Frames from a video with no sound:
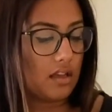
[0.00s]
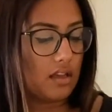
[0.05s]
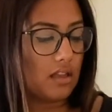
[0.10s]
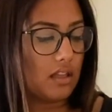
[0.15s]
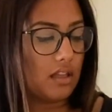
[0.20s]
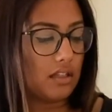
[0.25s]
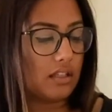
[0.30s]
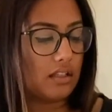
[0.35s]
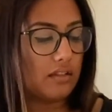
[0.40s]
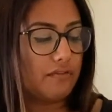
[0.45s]

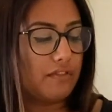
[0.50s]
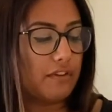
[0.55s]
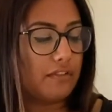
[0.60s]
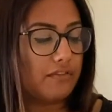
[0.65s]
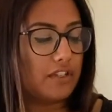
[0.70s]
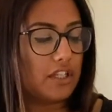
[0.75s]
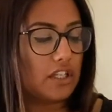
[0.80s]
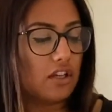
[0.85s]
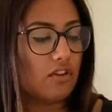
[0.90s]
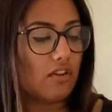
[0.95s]
This is
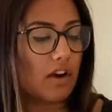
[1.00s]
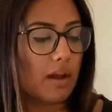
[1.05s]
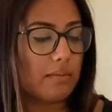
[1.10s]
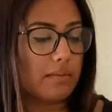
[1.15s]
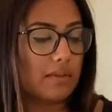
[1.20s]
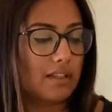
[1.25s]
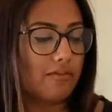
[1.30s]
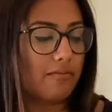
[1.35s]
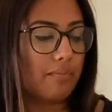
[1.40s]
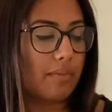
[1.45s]
50
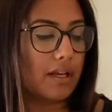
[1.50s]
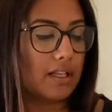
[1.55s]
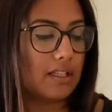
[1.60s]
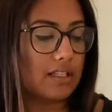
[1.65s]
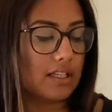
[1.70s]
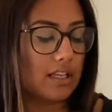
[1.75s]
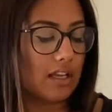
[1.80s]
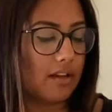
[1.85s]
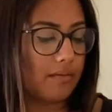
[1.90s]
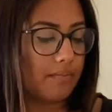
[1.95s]
grams of
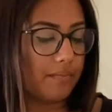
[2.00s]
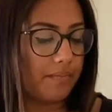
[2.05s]
butter.